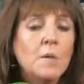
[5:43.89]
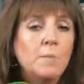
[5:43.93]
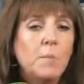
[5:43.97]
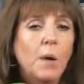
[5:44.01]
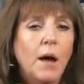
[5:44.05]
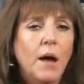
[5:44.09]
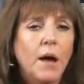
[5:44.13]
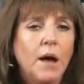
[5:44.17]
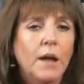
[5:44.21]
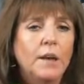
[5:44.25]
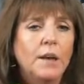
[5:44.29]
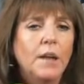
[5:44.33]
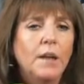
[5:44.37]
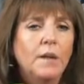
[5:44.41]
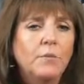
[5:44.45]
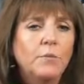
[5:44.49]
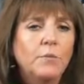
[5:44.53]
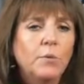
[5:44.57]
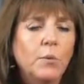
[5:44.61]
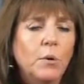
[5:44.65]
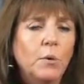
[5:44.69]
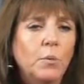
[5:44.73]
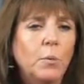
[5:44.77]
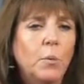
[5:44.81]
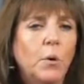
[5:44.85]
But if
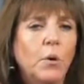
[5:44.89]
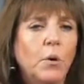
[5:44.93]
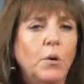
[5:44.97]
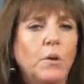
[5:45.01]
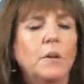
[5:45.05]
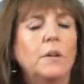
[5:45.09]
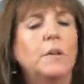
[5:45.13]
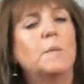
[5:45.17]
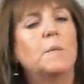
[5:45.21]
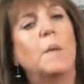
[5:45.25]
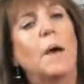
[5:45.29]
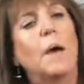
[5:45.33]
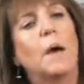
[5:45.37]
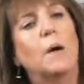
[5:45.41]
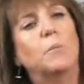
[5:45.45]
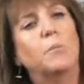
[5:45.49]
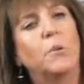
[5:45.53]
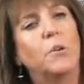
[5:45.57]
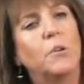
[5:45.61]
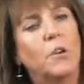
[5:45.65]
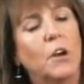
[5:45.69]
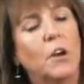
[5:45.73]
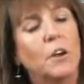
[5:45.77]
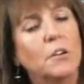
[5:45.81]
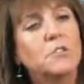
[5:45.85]
we're worried about
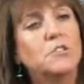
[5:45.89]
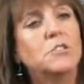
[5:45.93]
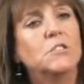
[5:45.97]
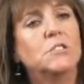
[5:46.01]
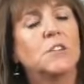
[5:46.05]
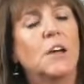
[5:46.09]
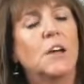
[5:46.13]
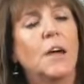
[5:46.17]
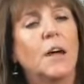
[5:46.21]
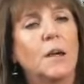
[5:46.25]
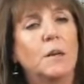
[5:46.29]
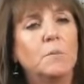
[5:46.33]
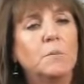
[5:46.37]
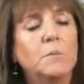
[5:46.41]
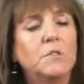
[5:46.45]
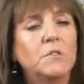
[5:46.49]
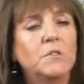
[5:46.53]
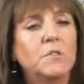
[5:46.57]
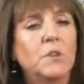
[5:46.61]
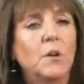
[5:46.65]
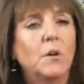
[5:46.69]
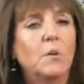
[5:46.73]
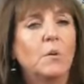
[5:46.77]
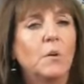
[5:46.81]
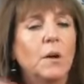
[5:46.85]
production time,
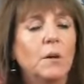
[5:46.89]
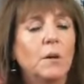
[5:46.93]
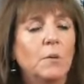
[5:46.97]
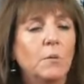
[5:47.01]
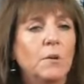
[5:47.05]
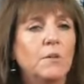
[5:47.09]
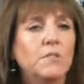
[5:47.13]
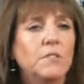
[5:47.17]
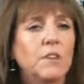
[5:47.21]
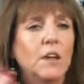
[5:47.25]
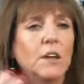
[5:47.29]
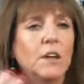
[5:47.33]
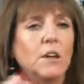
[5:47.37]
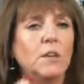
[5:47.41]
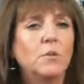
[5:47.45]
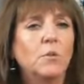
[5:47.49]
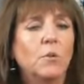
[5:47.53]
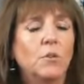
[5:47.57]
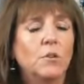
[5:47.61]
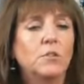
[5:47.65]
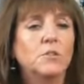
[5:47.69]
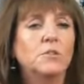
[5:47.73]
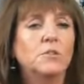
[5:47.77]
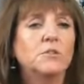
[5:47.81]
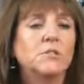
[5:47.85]
so we've taken
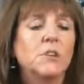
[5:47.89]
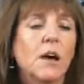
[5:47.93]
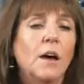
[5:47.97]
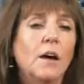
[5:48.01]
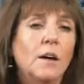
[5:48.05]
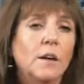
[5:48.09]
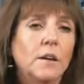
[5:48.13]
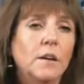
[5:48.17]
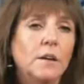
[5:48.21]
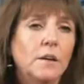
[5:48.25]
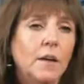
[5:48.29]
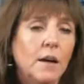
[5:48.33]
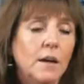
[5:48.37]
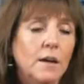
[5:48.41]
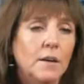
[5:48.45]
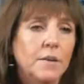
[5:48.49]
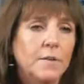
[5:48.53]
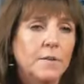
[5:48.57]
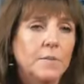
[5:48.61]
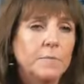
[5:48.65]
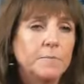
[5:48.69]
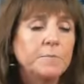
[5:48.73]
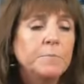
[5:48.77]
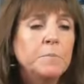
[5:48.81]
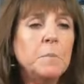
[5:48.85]
orders
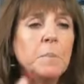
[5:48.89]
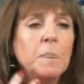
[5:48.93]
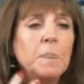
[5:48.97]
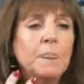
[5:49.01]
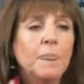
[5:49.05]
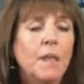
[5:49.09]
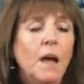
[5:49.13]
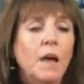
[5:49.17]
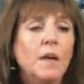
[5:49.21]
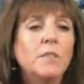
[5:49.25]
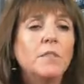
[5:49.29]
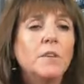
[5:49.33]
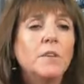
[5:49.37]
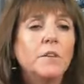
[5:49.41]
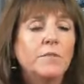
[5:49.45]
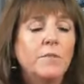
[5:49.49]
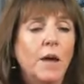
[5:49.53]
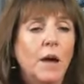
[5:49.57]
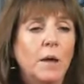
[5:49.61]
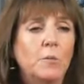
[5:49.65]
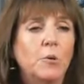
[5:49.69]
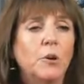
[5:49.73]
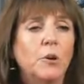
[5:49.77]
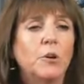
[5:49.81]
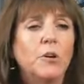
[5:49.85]
on the
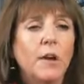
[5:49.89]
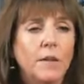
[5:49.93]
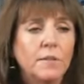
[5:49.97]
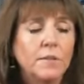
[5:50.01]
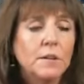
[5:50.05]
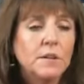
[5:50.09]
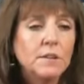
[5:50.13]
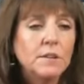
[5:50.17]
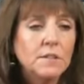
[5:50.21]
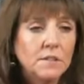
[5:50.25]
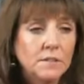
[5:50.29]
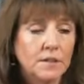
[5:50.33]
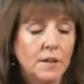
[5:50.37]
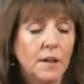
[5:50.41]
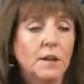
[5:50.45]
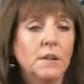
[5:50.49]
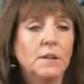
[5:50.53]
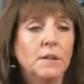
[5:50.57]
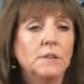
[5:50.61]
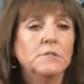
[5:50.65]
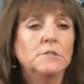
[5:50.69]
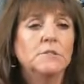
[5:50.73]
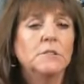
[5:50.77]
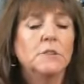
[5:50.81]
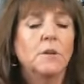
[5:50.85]
fabric, on the
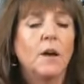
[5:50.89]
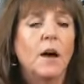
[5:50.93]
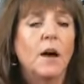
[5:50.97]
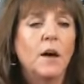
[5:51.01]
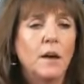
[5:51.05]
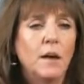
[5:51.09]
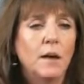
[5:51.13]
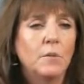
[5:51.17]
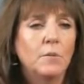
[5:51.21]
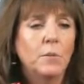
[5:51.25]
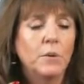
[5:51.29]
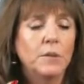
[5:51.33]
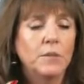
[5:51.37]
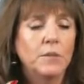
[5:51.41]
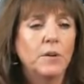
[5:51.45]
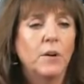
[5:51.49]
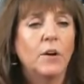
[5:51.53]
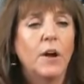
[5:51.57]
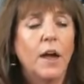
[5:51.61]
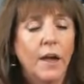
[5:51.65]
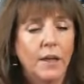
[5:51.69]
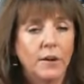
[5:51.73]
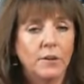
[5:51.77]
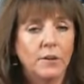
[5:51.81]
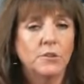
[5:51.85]
designs, with
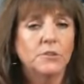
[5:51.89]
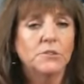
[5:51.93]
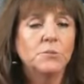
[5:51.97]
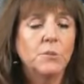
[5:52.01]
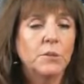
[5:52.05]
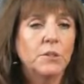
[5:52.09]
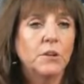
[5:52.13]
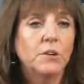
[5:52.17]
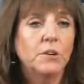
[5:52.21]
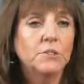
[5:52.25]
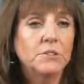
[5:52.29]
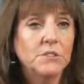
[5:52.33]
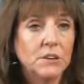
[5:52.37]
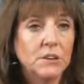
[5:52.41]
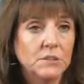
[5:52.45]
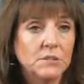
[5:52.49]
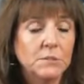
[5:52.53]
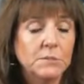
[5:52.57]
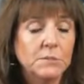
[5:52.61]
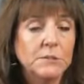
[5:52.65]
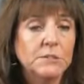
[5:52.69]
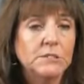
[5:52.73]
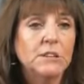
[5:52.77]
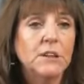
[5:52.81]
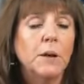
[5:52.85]
our headers, with our
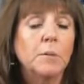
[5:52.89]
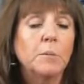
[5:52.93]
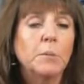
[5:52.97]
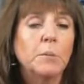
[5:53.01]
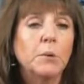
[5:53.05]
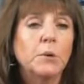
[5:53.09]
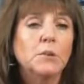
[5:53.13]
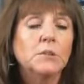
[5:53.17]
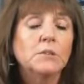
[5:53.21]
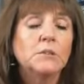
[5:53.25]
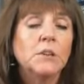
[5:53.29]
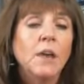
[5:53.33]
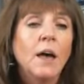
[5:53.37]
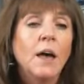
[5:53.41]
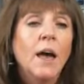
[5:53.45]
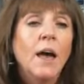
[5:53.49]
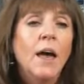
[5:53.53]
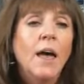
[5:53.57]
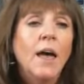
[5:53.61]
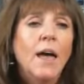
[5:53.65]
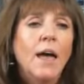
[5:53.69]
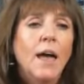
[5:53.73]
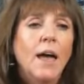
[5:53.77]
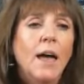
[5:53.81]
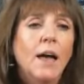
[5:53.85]
salesman samples,
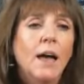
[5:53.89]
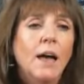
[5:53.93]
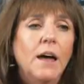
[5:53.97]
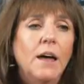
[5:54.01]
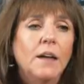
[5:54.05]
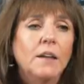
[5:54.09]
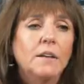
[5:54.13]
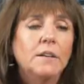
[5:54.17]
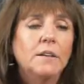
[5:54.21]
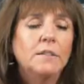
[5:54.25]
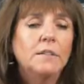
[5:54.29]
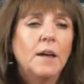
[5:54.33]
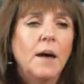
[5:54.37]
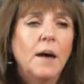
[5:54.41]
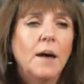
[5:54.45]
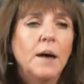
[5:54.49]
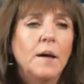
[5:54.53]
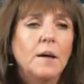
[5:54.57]
and